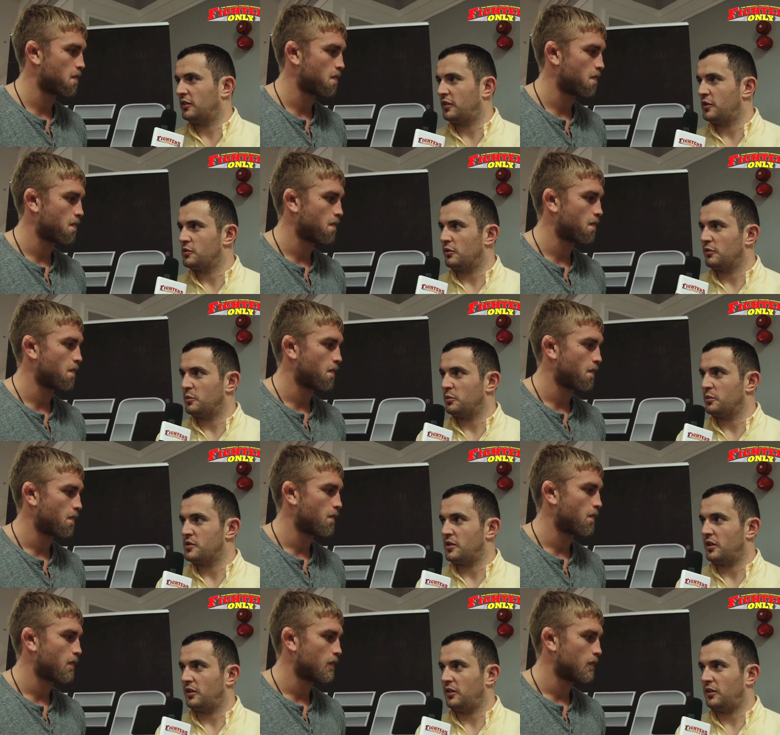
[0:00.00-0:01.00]
Speaker 1: a dishonourable
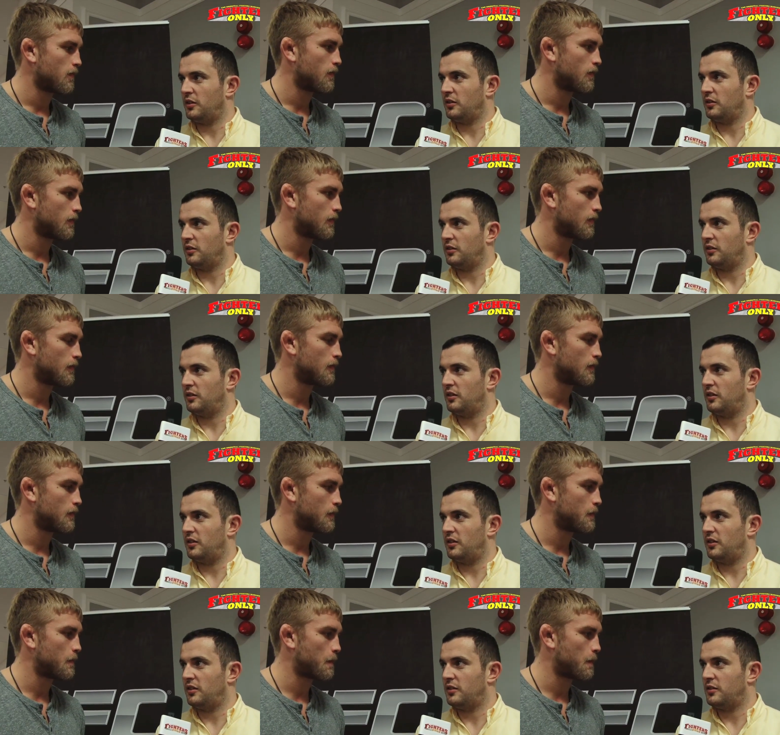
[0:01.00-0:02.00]
technique. And
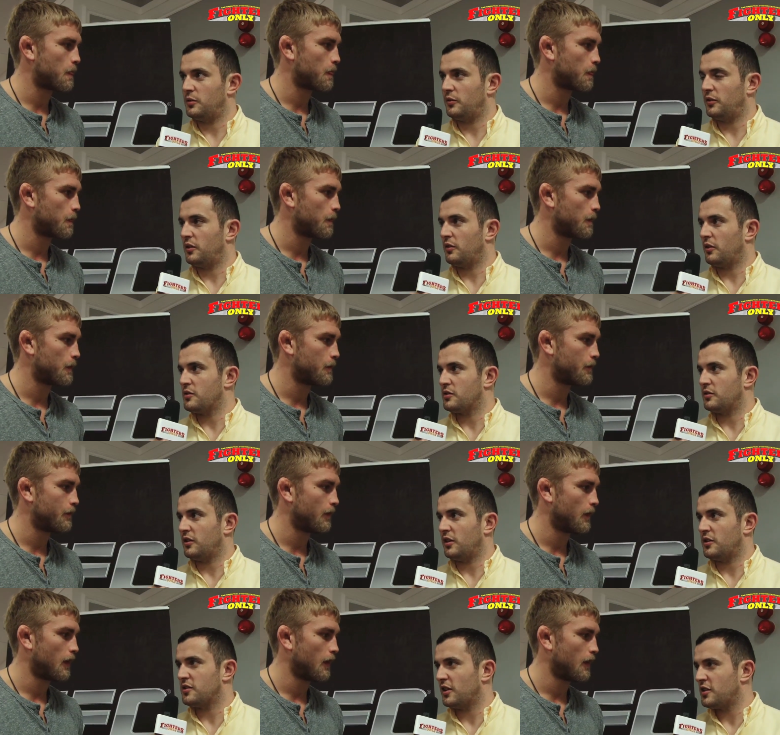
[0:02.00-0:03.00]
uh, do you have any thoughts on that?
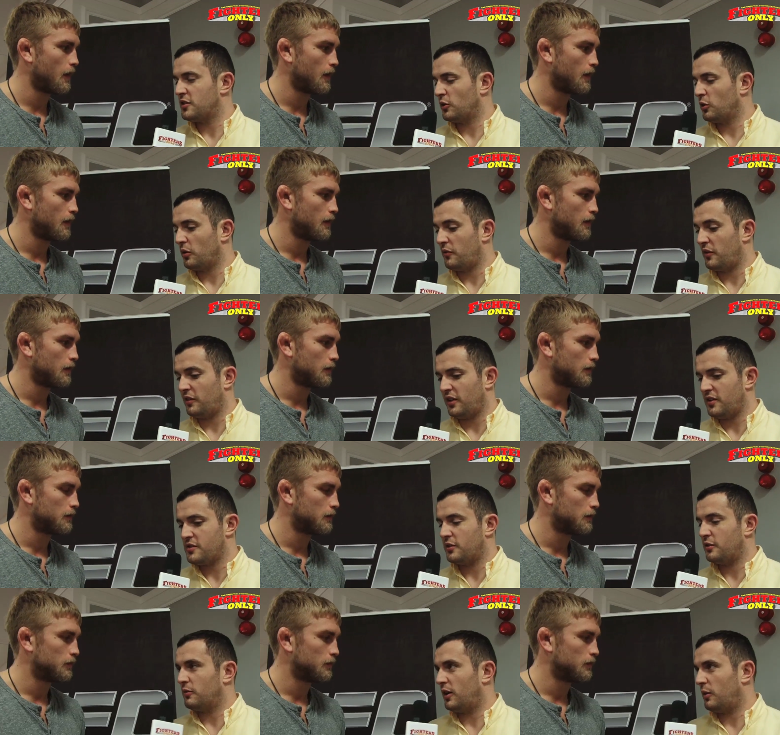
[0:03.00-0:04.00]
Because I guess it could, if it lands
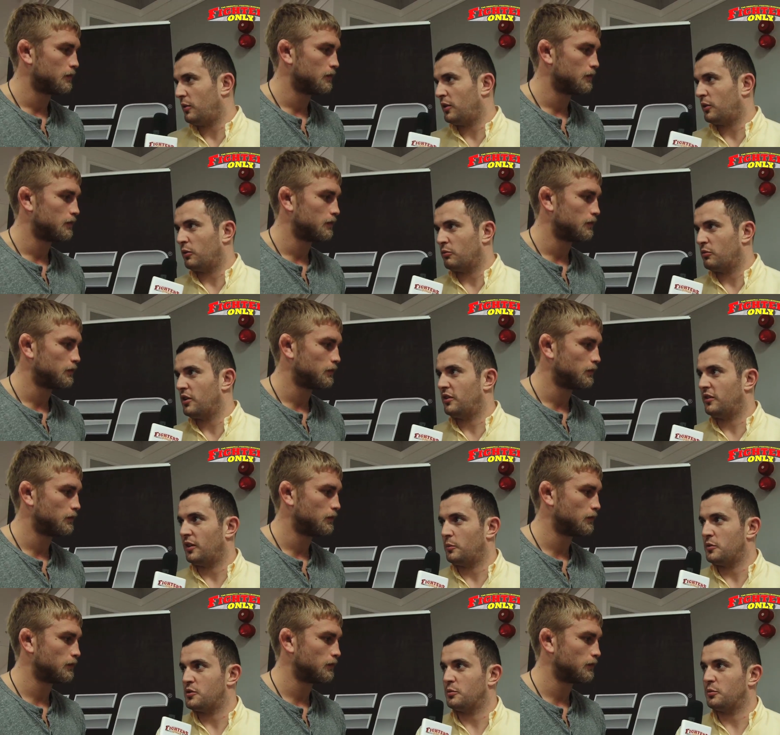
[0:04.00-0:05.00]
in the right way, it could really
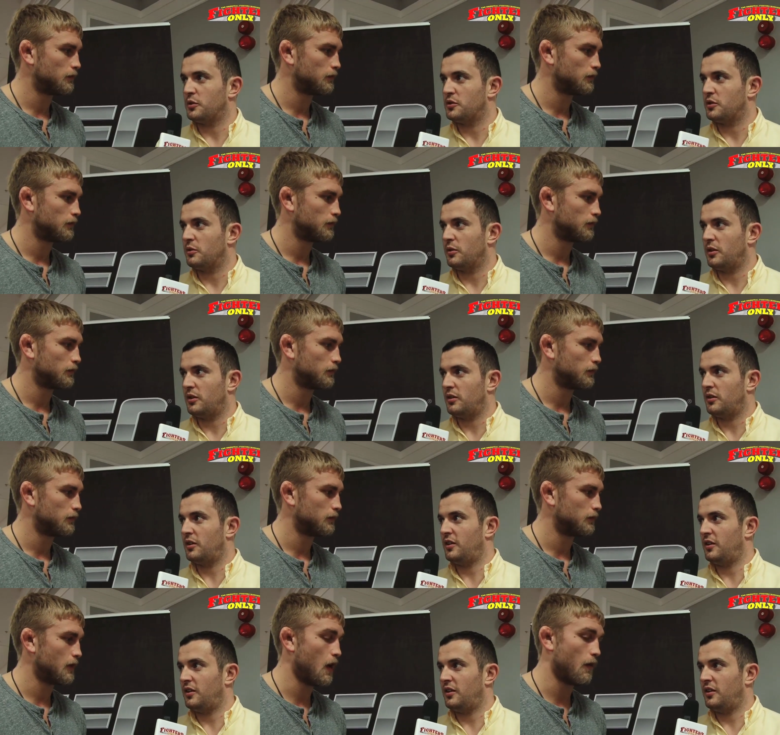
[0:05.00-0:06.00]
damage somebody's career.
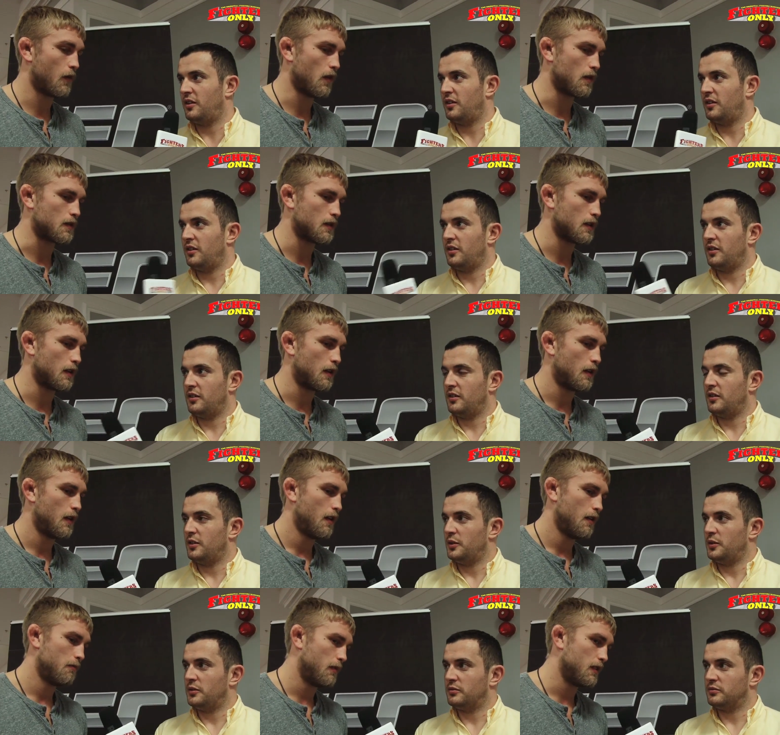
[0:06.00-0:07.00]
Speaker 2: Yeah, of course. Yeah,
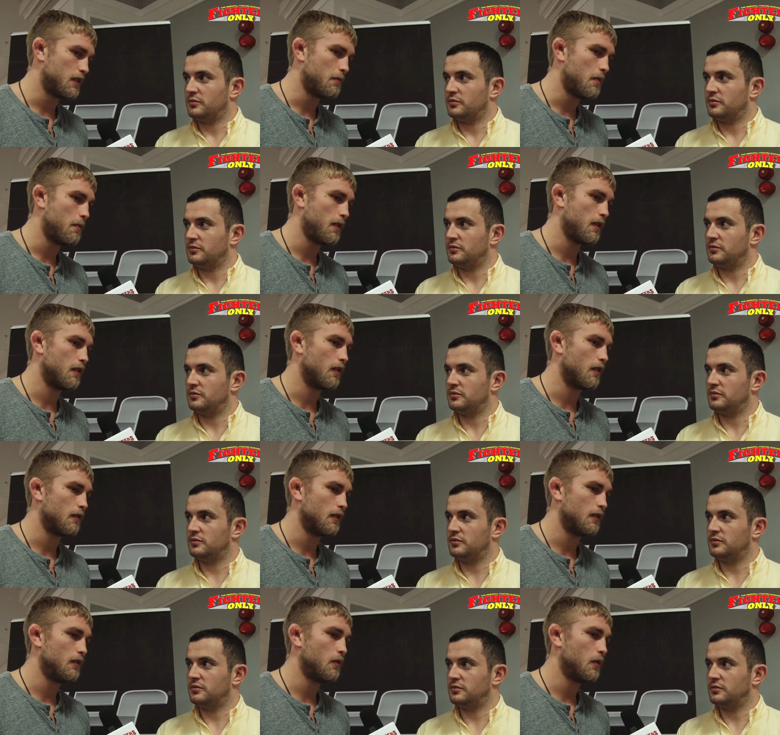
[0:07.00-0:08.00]
it's MMA. You know,
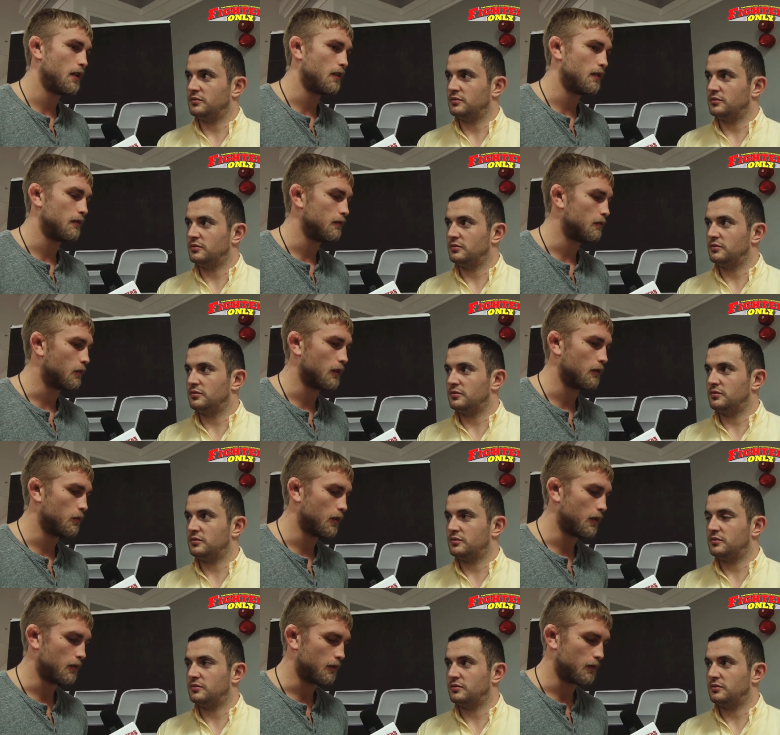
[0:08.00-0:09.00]
he do what it what
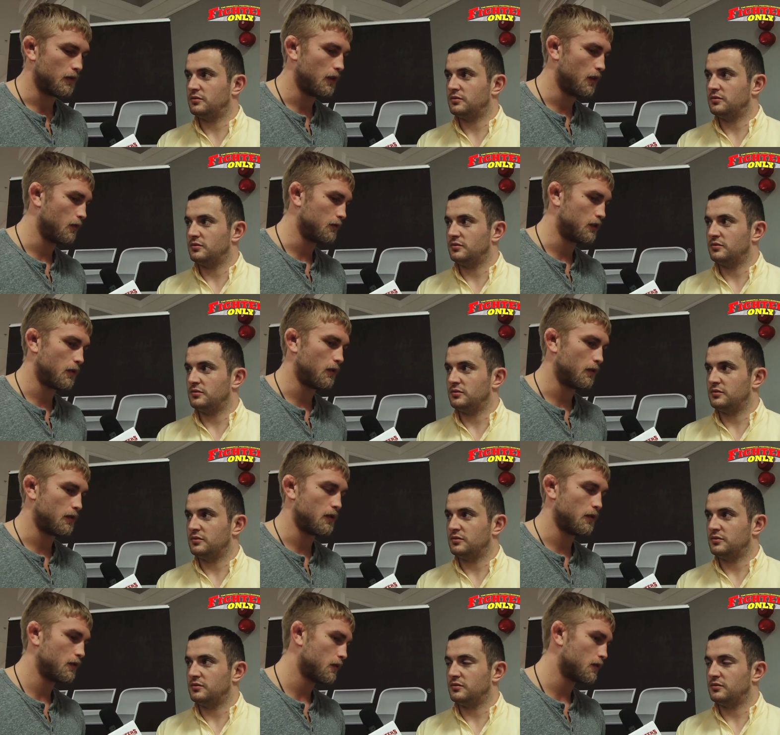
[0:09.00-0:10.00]
what you know. Jon
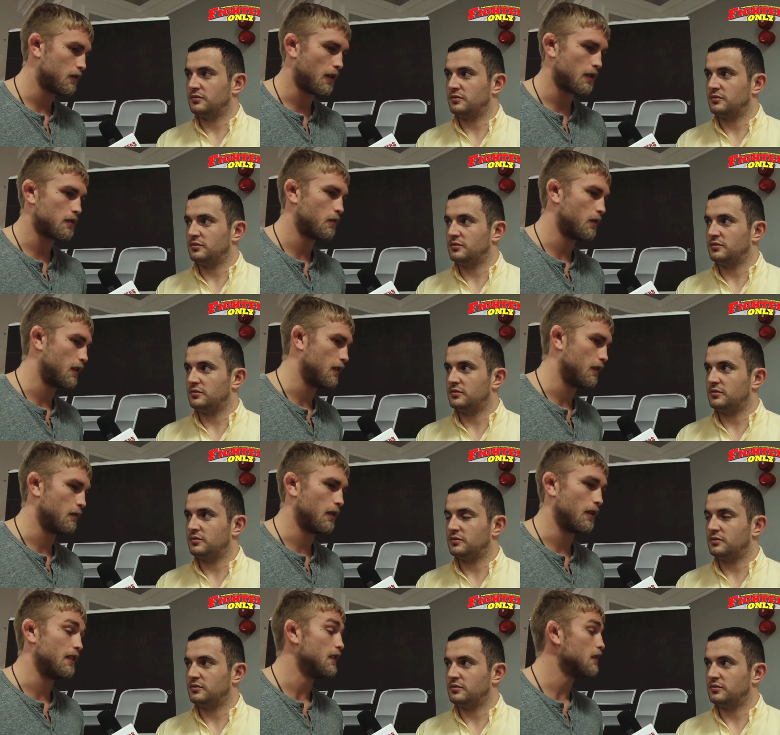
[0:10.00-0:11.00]
Jones does what he
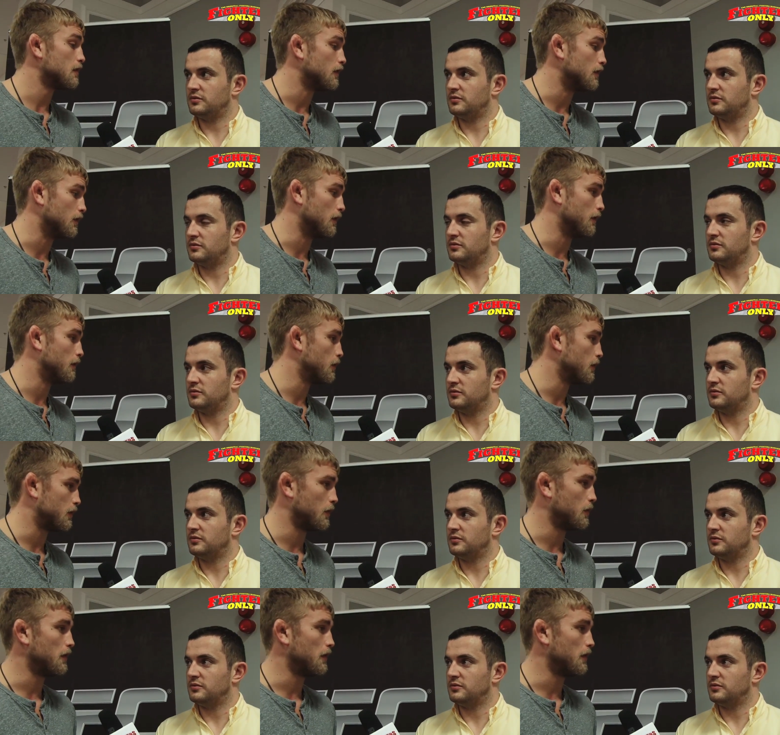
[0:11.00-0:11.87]
what he needs to do to, to